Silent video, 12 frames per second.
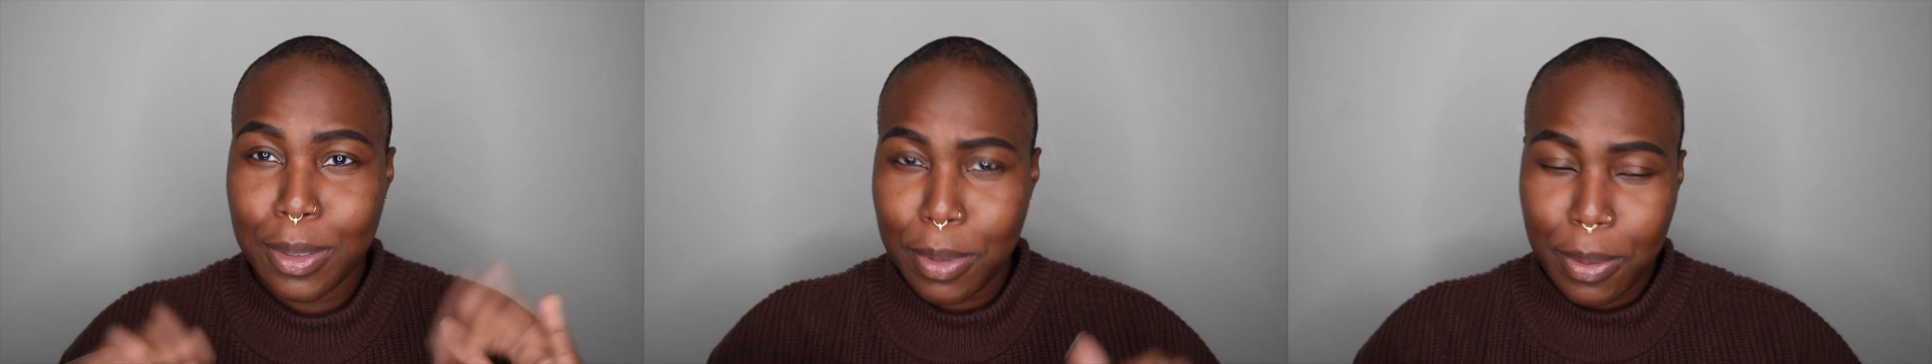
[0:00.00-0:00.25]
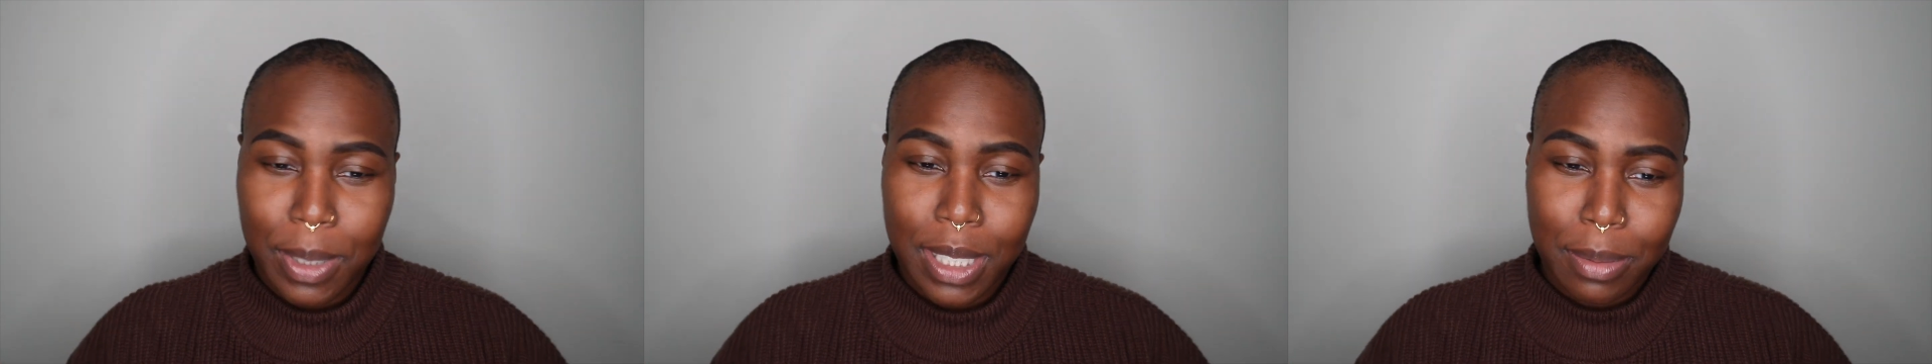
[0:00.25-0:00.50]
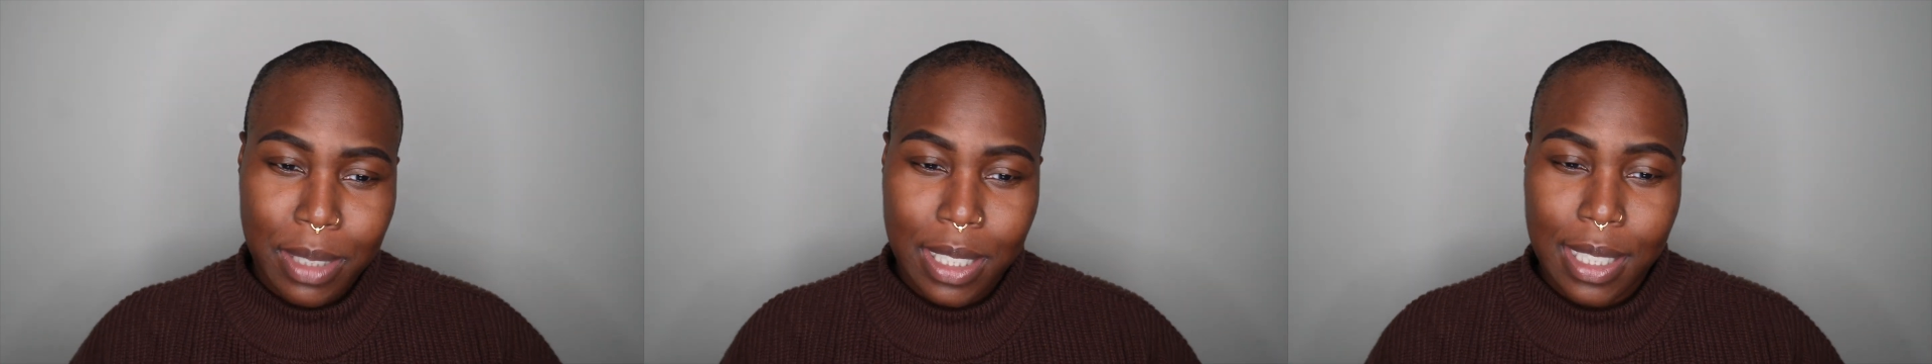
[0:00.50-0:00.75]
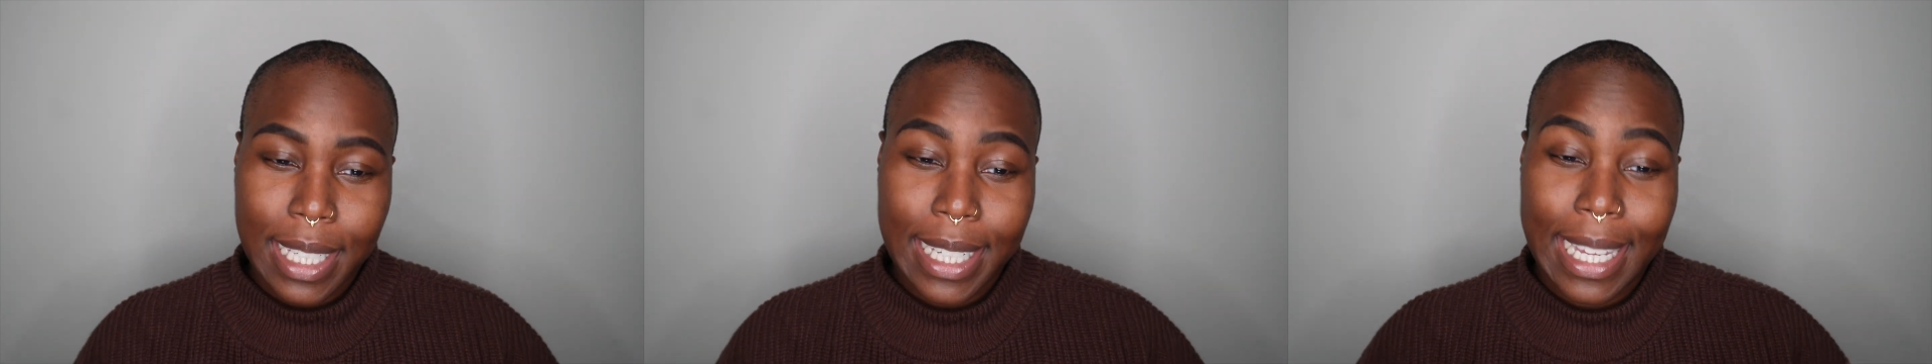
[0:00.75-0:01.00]
we want them to
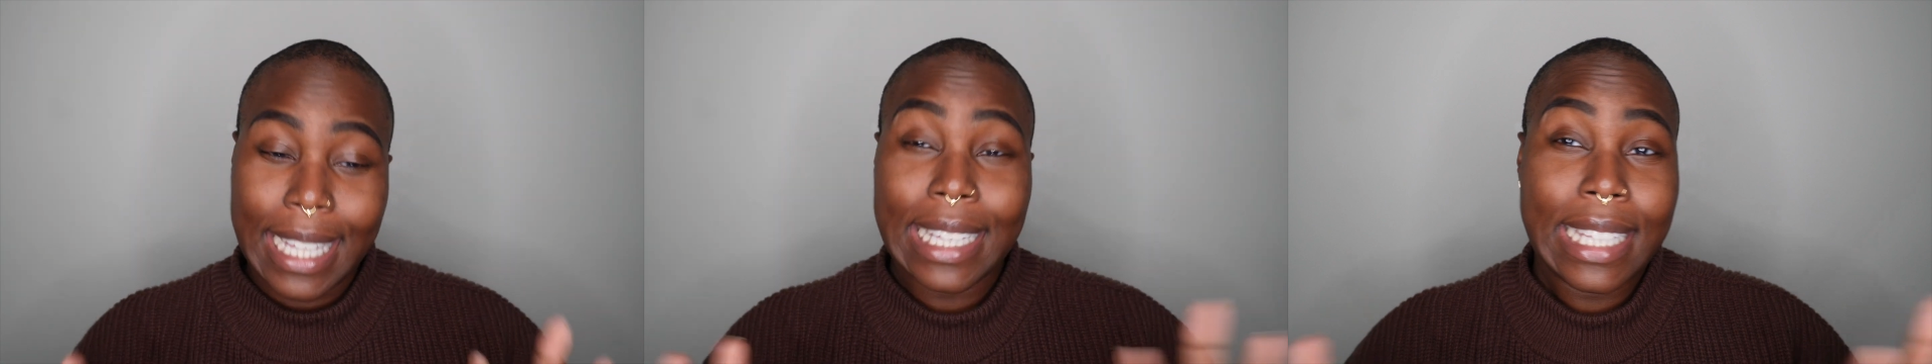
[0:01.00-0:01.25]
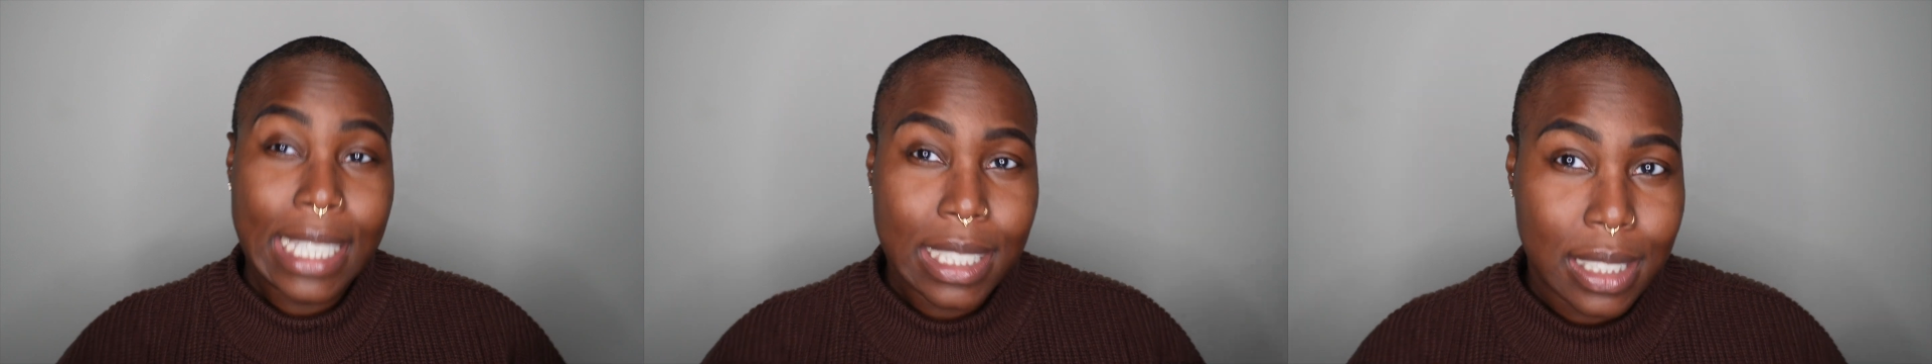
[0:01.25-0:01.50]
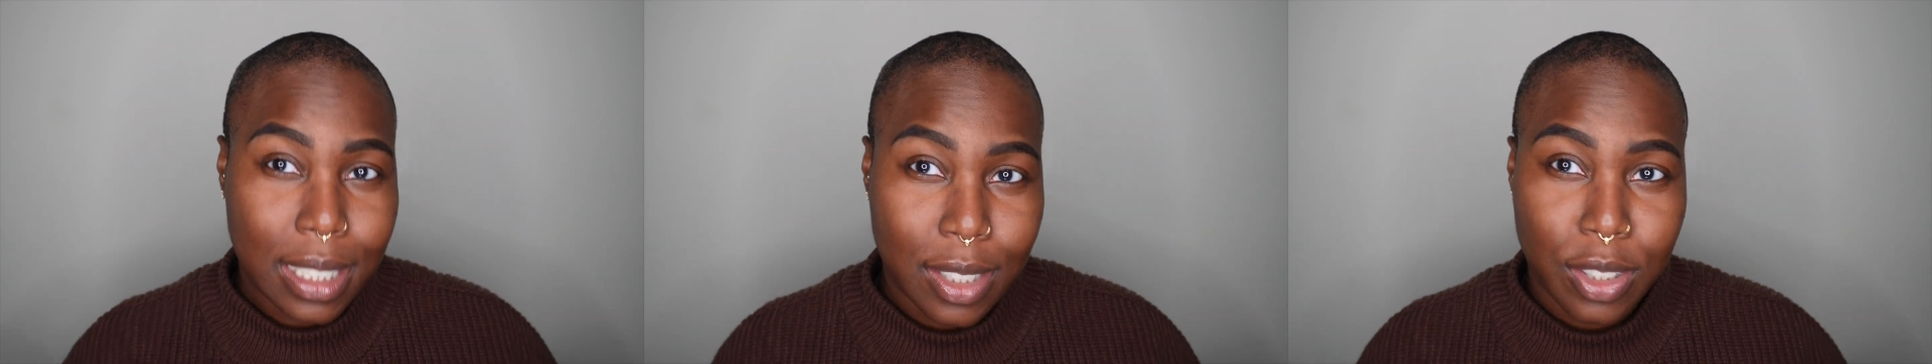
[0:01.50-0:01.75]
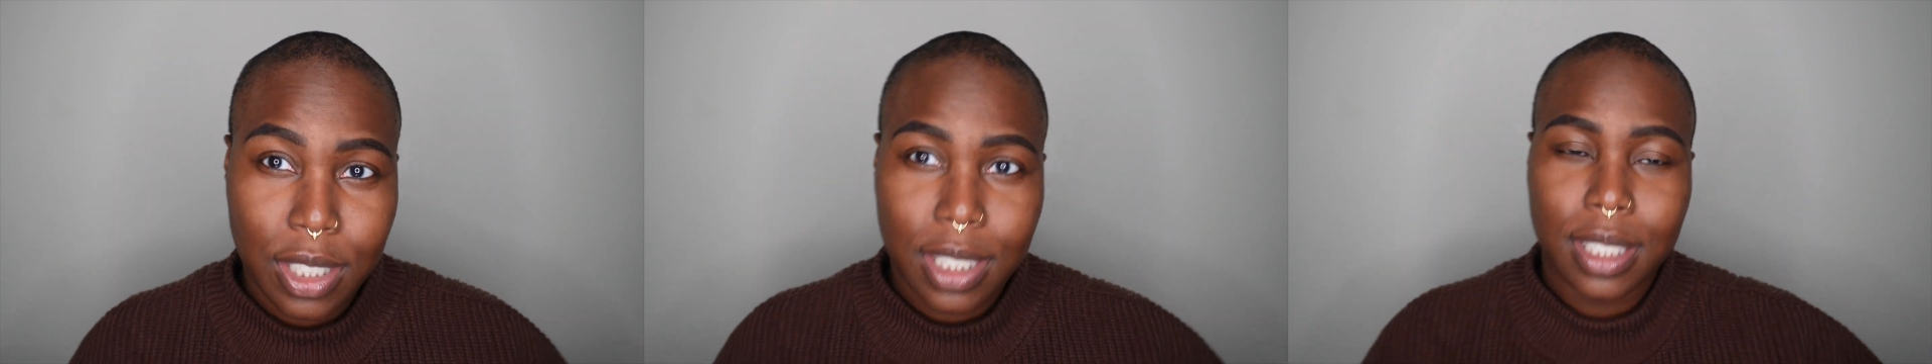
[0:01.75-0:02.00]
look like at least
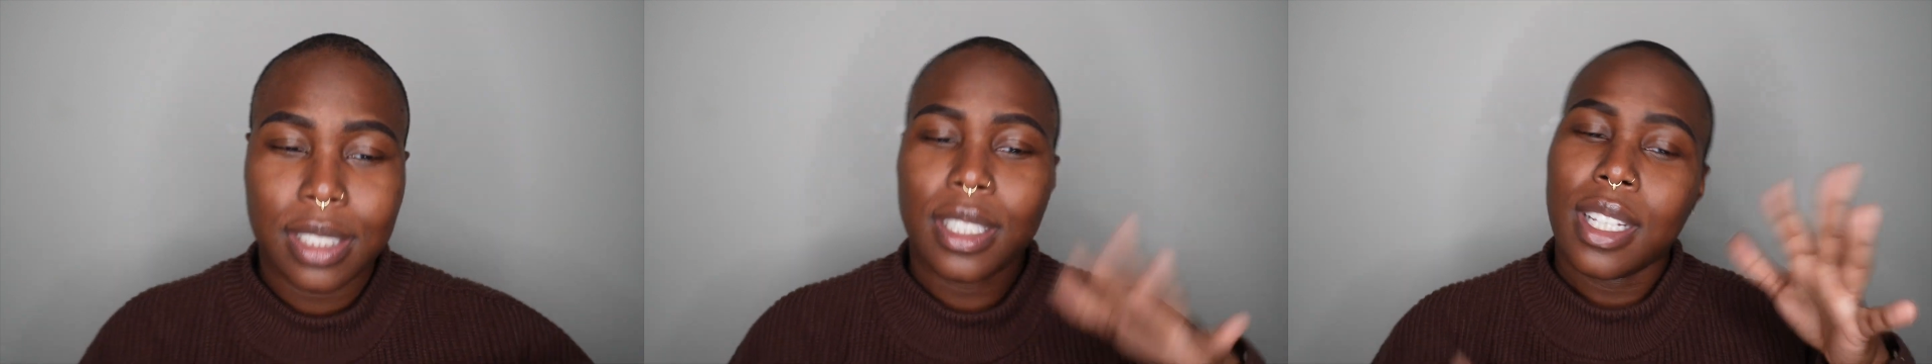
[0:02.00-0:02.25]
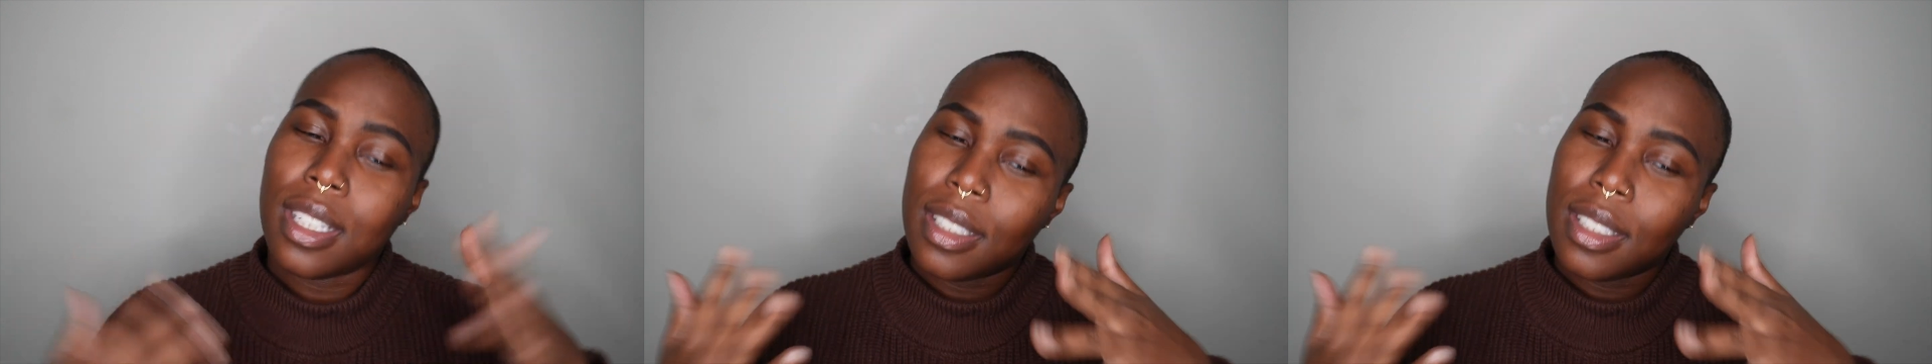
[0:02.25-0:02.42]
sisters.